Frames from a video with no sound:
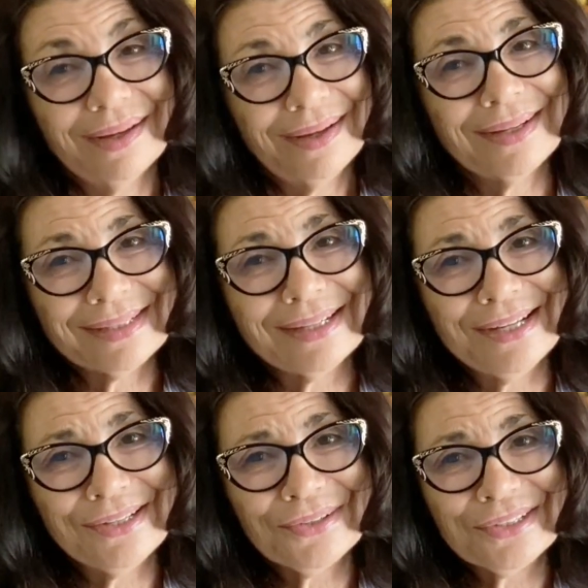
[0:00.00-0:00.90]
it's
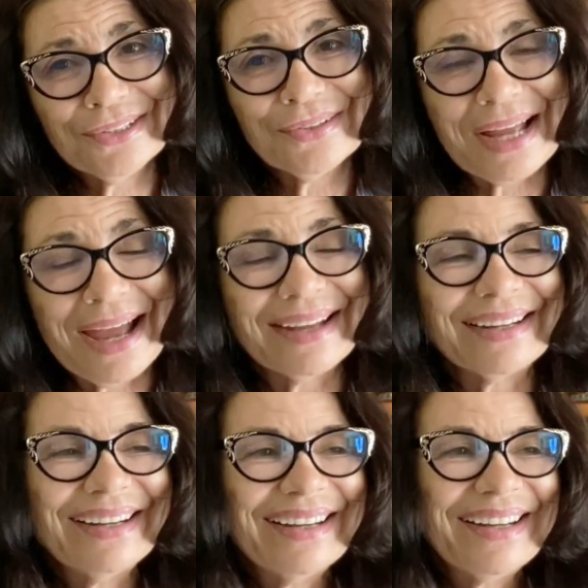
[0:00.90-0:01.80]
easier to do that
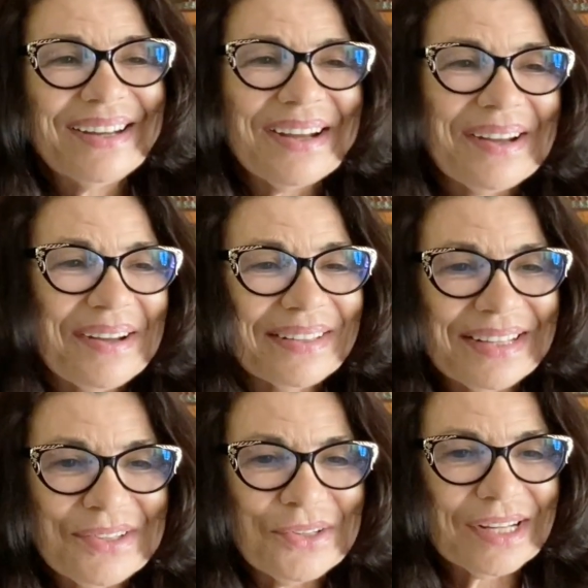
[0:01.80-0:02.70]

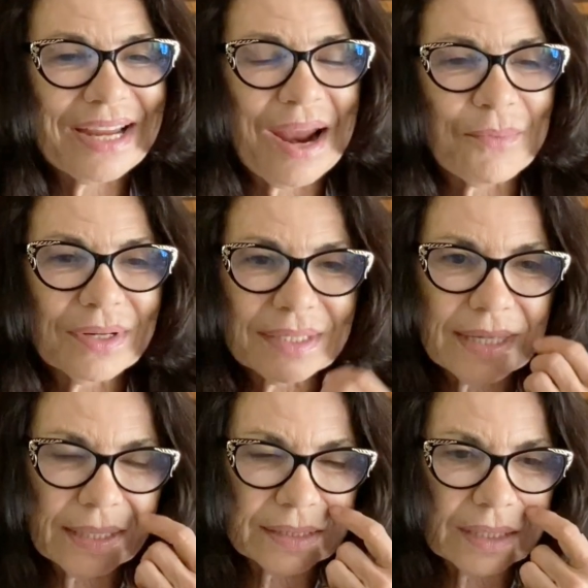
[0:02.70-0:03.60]
than use a camera to
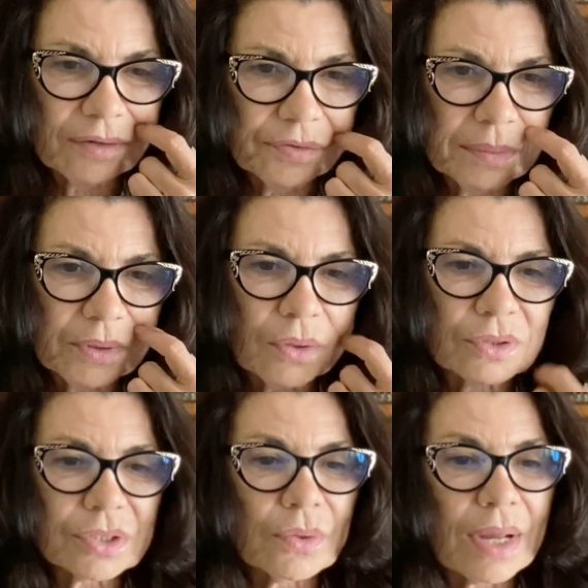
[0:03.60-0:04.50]
take a selfie. But
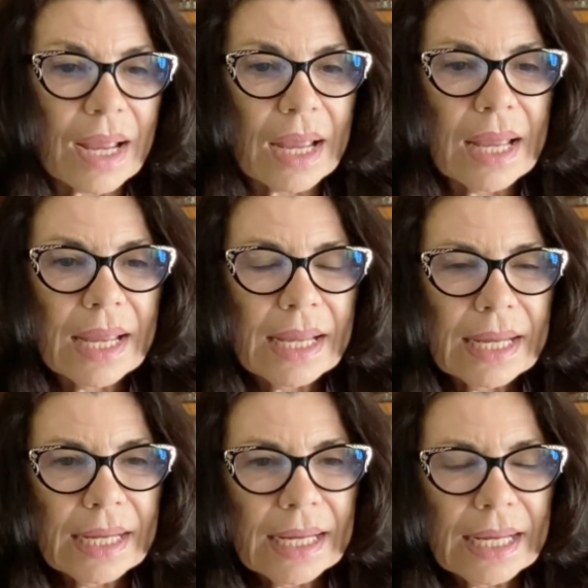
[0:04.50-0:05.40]
also,
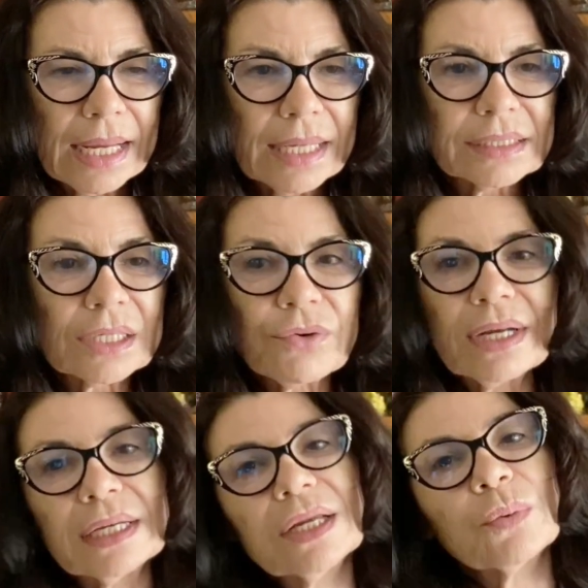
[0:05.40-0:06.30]
it's a
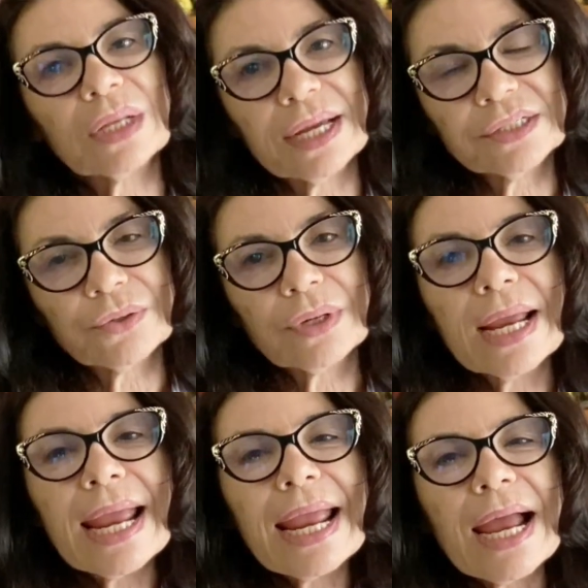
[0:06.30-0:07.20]
great equalizer.
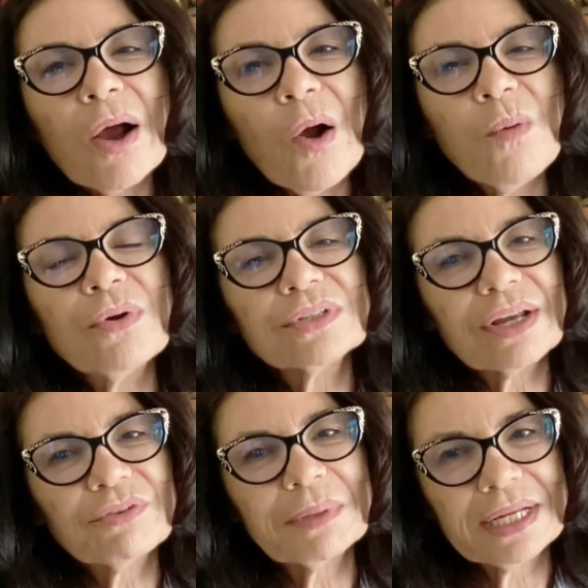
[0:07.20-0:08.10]
Almost
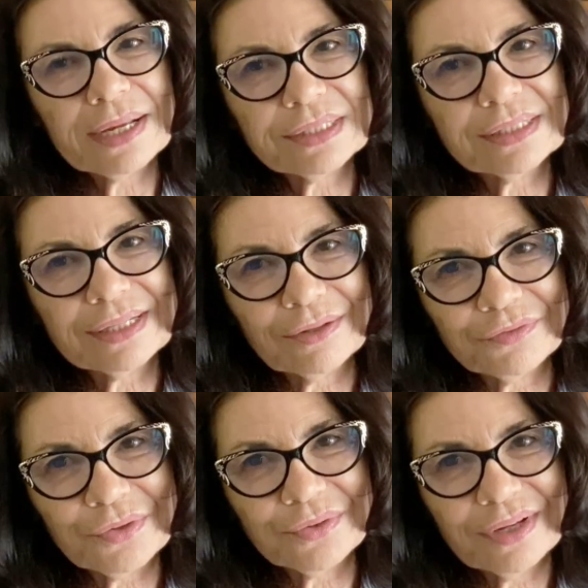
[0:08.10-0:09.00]
everybody has a cell
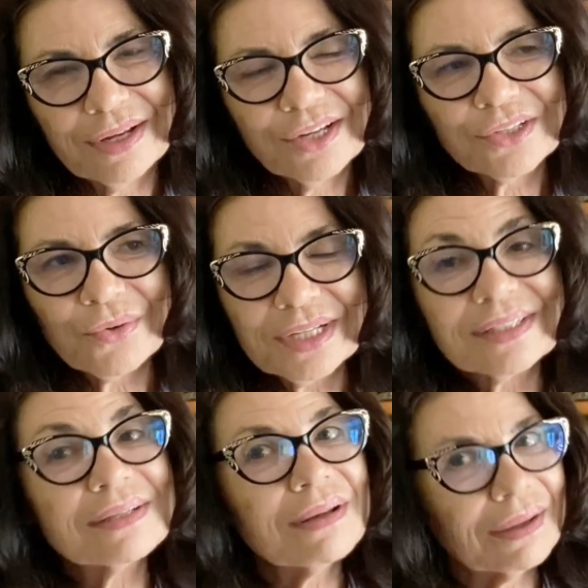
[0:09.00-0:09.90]
phone, so it's
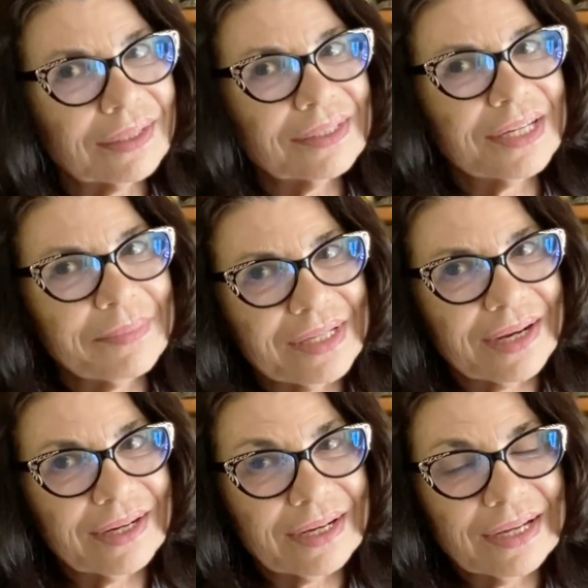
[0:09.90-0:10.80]
not
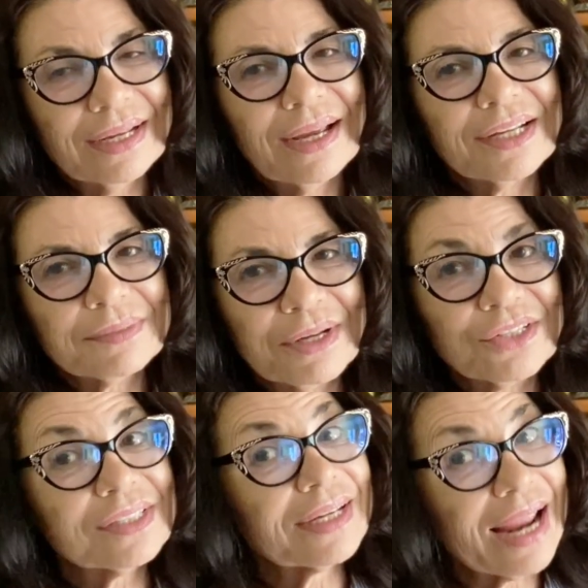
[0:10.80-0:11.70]
intimidating as much
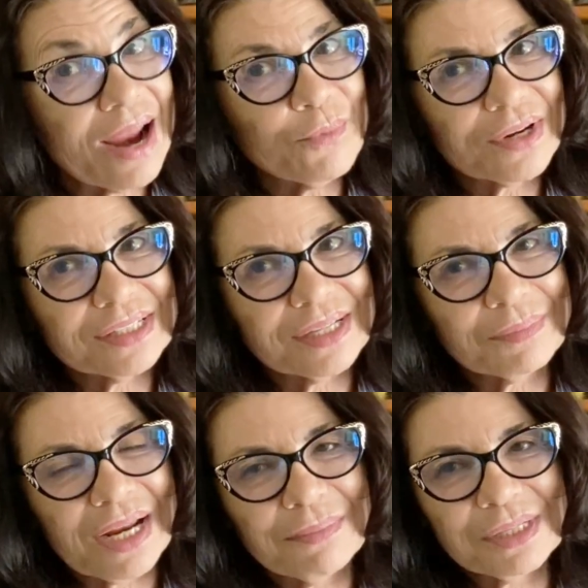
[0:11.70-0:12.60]
as a camera can
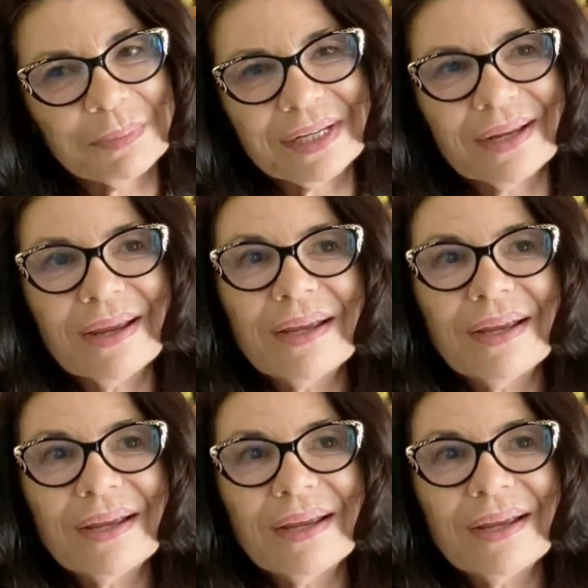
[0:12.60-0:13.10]
sometimes be.